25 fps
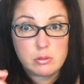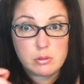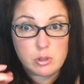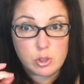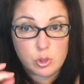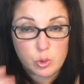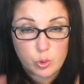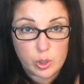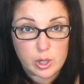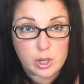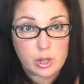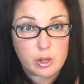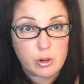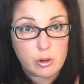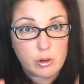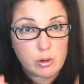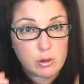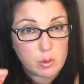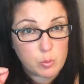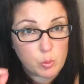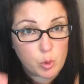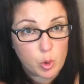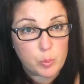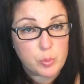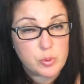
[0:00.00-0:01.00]
the quicker
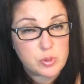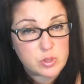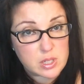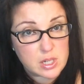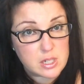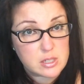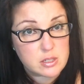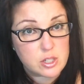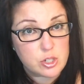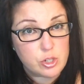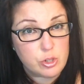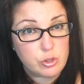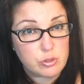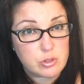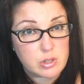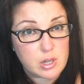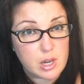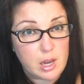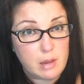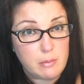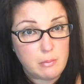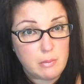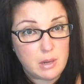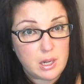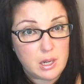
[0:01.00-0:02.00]
and the more precise that your
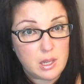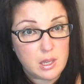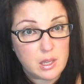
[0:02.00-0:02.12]
timing